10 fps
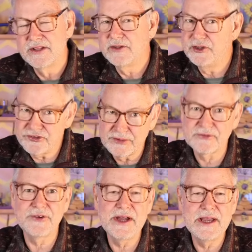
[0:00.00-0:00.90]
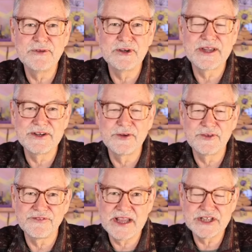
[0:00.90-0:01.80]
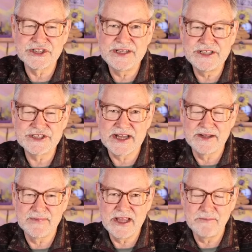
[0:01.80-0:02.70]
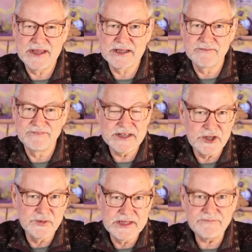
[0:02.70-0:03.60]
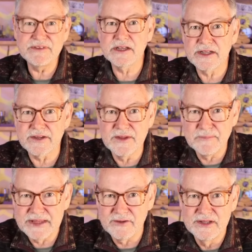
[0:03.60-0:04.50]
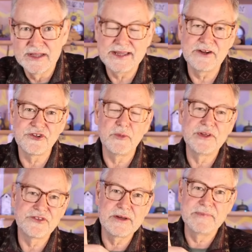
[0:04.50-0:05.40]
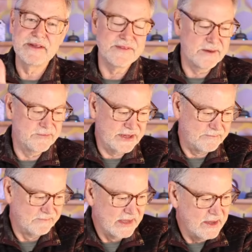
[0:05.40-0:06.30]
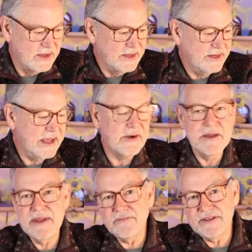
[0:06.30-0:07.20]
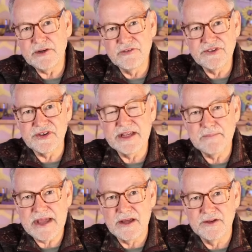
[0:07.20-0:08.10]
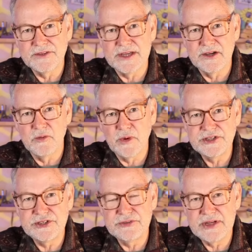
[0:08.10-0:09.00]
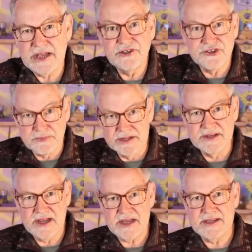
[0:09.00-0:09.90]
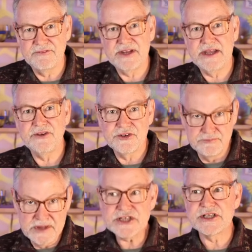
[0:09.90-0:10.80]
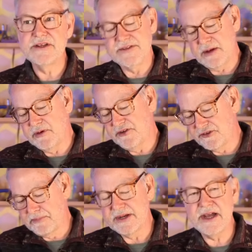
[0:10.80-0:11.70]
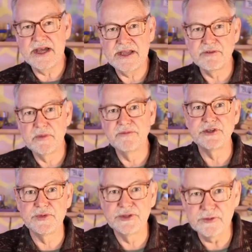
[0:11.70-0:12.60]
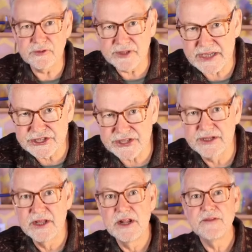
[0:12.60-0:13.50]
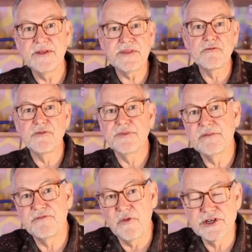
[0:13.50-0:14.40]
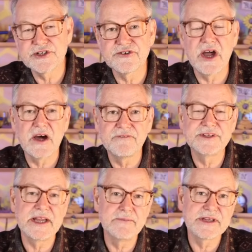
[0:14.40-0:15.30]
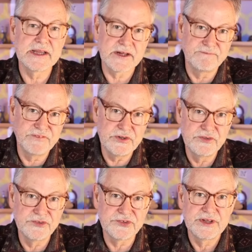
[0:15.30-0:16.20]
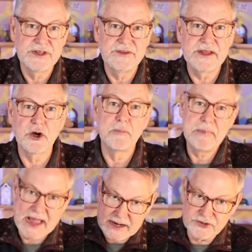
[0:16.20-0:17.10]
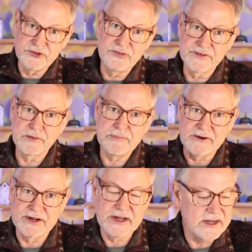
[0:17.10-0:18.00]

You subscribe, you'll get a notification each time I make a video if you click on the bell. And as always, give me a thumbs up. Now, I made a video recently about how you split hives. And I mentioned that when you split a hive and move it to a new location, that the foragers oftentimes get confused they go back to their parent